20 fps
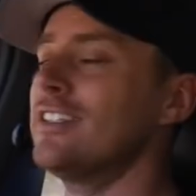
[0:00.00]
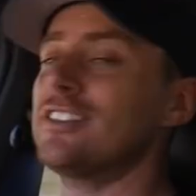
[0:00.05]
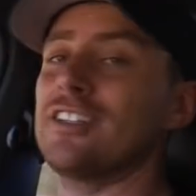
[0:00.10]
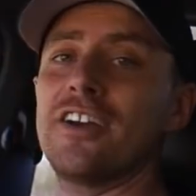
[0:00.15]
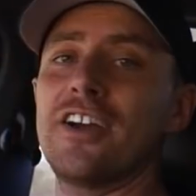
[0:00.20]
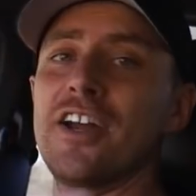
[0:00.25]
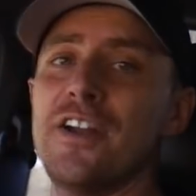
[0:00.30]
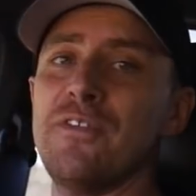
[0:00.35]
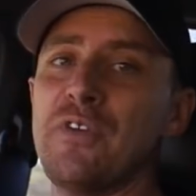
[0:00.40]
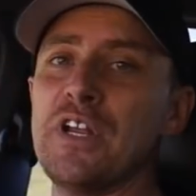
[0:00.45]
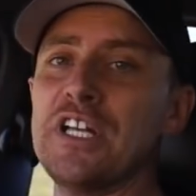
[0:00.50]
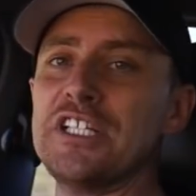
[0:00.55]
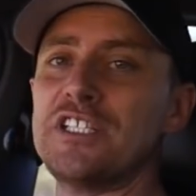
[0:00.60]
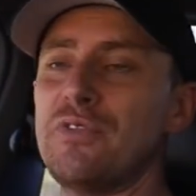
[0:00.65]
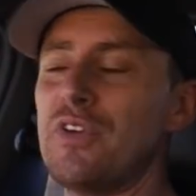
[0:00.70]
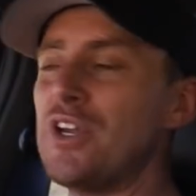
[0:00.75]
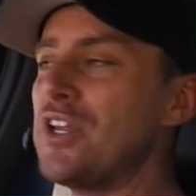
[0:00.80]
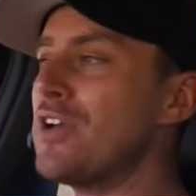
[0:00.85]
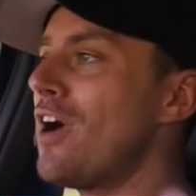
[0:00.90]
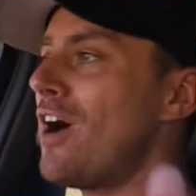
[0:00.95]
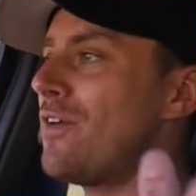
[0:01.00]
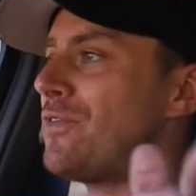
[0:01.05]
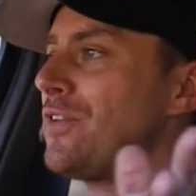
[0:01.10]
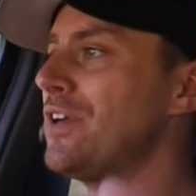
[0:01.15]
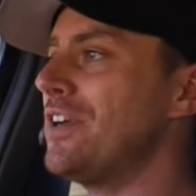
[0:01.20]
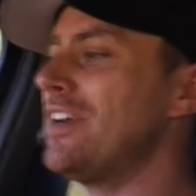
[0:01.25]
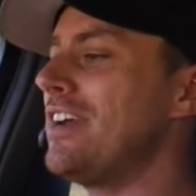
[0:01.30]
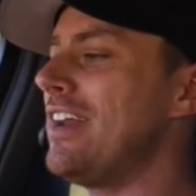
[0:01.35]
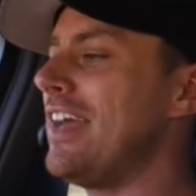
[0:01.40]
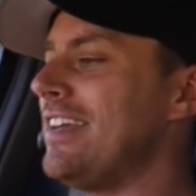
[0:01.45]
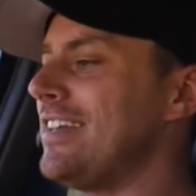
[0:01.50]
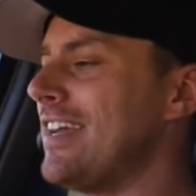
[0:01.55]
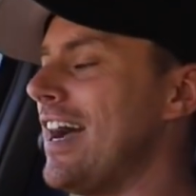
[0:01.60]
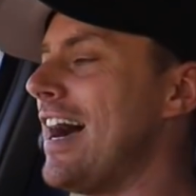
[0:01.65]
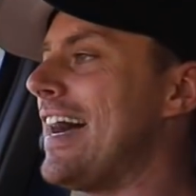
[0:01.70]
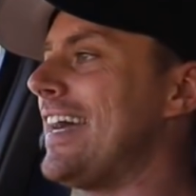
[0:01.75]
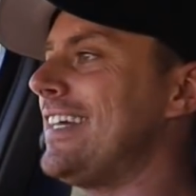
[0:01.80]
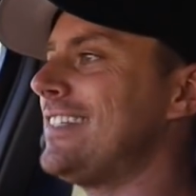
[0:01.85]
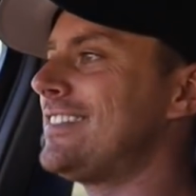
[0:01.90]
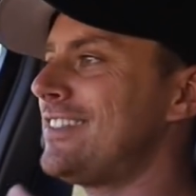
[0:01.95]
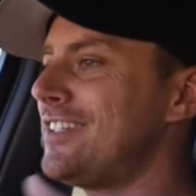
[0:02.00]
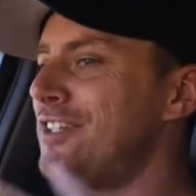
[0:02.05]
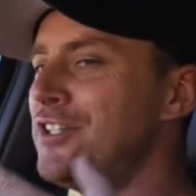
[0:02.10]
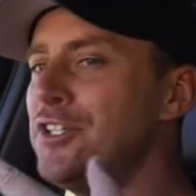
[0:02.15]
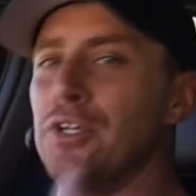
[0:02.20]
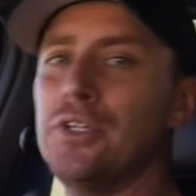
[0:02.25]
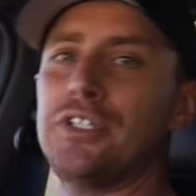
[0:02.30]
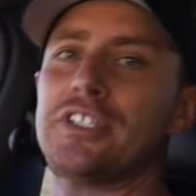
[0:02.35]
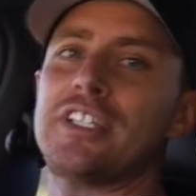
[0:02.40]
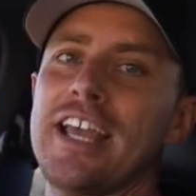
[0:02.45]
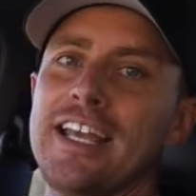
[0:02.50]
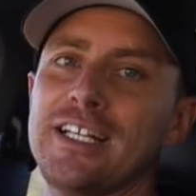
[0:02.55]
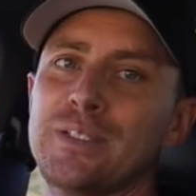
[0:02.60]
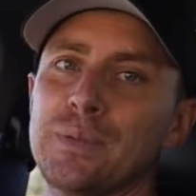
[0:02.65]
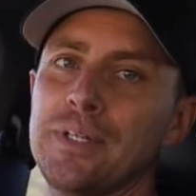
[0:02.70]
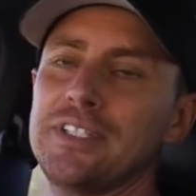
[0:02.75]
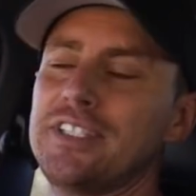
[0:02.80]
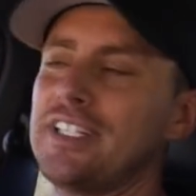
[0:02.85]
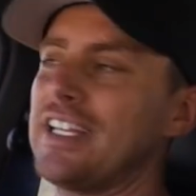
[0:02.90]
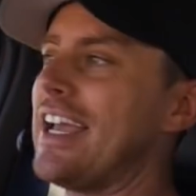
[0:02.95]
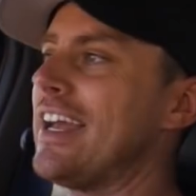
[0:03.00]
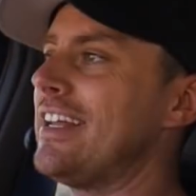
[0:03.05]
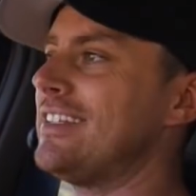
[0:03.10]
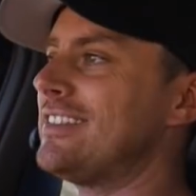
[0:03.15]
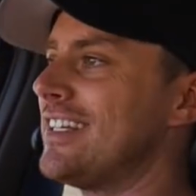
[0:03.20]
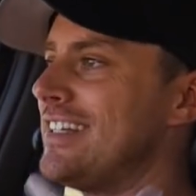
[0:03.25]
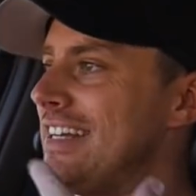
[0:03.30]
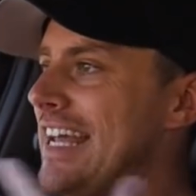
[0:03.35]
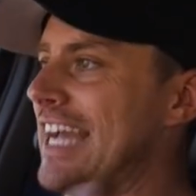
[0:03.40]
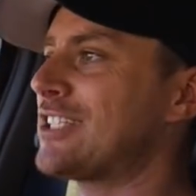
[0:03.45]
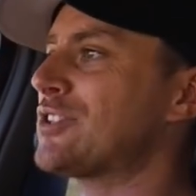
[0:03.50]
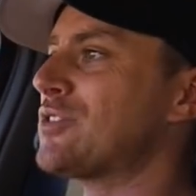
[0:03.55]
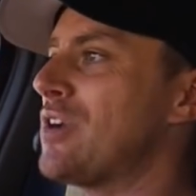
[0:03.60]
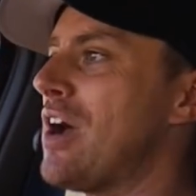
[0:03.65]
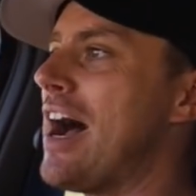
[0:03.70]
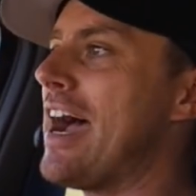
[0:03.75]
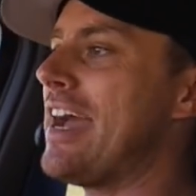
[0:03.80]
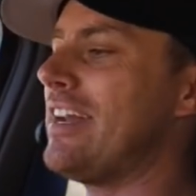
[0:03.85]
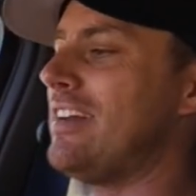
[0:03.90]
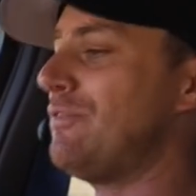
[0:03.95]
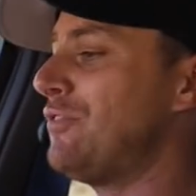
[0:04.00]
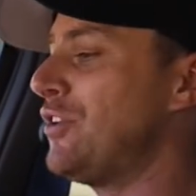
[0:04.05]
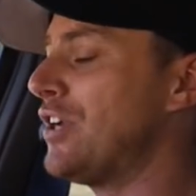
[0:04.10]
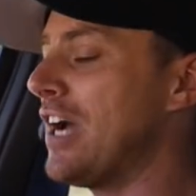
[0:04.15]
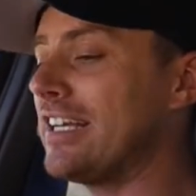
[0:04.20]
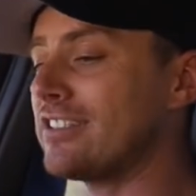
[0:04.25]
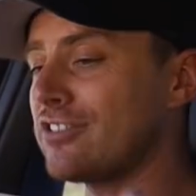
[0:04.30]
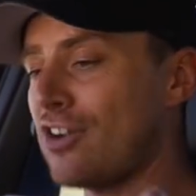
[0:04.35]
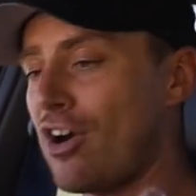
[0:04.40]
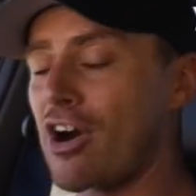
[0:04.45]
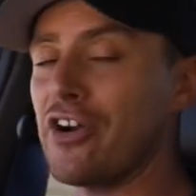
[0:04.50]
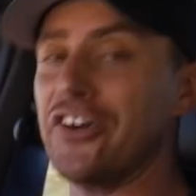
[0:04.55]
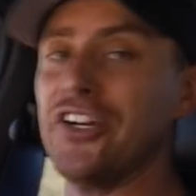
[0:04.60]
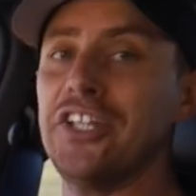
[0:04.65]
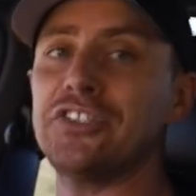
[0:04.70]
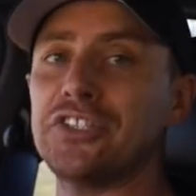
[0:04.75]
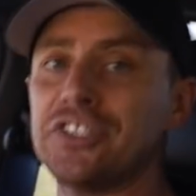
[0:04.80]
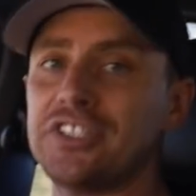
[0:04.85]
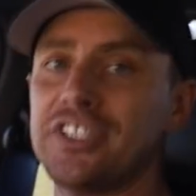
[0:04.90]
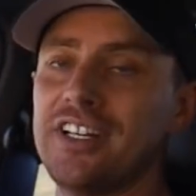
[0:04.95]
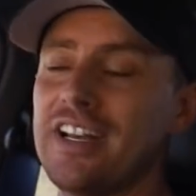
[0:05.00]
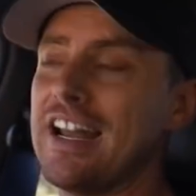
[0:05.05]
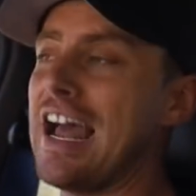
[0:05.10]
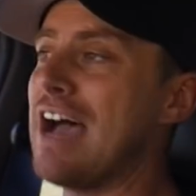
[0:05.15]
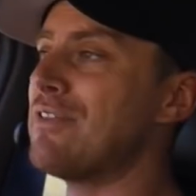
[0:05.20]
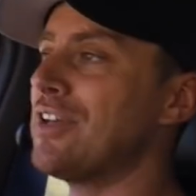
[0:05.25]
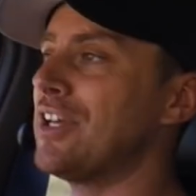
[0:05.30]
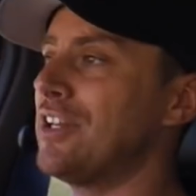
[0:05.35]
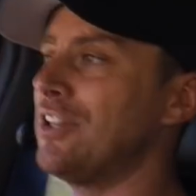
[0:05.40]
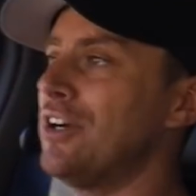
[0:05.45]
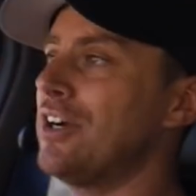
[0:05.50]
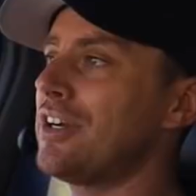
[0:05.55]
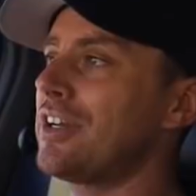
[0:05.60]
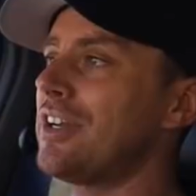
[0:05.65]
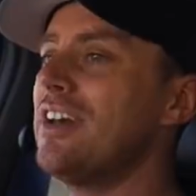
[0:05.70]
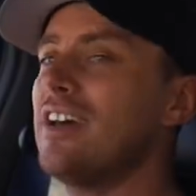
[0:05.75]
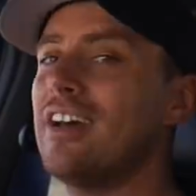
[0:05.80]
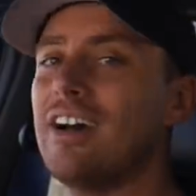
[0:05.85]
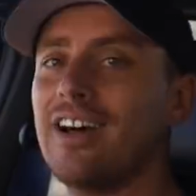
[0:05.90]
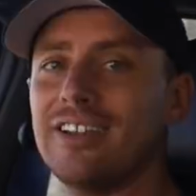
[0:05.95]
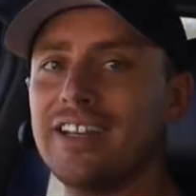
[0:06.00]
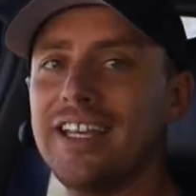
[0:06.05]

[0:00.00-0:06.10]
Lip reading: So I'm going to finish the video off here today, guys. Huge thanks once again to Next Ride. If you guys are interested in having a look, a